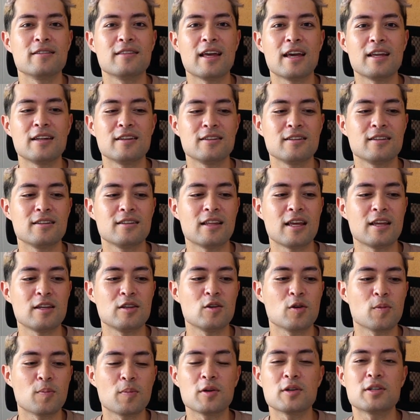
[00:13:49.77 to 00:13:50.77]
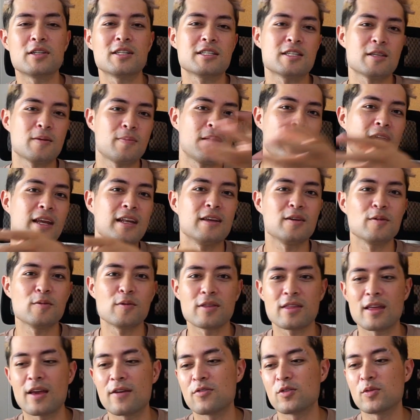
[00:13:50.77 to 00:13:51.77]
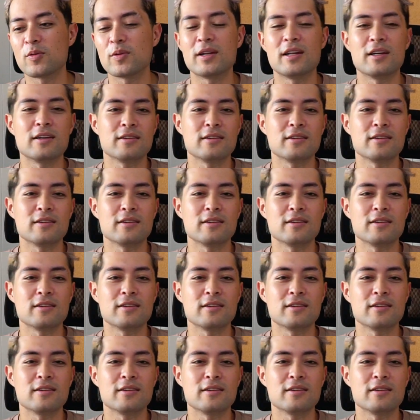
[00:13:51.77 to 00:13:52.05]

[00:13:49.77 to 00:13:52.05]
that you're participating with everyone